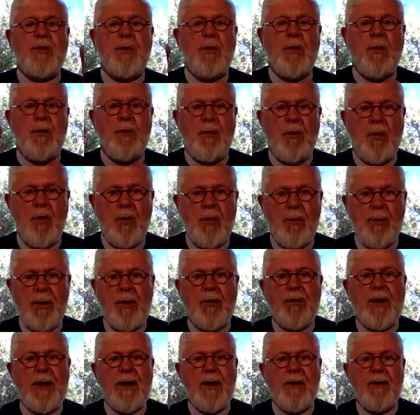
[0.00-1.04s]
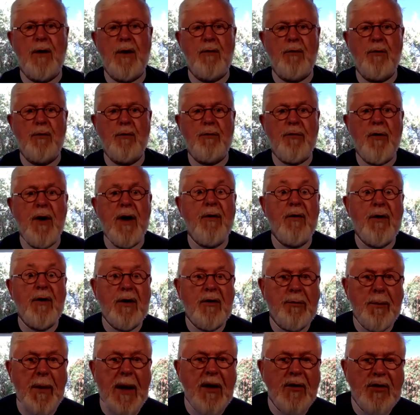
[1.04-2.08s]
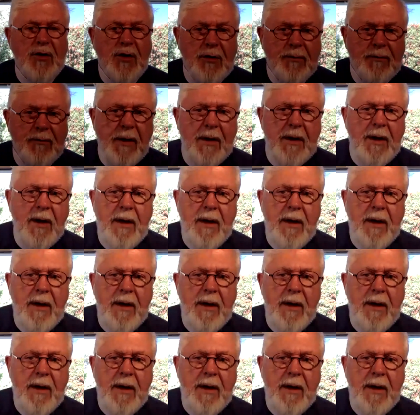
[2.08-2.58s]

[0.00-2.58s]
We were building a refinery expansion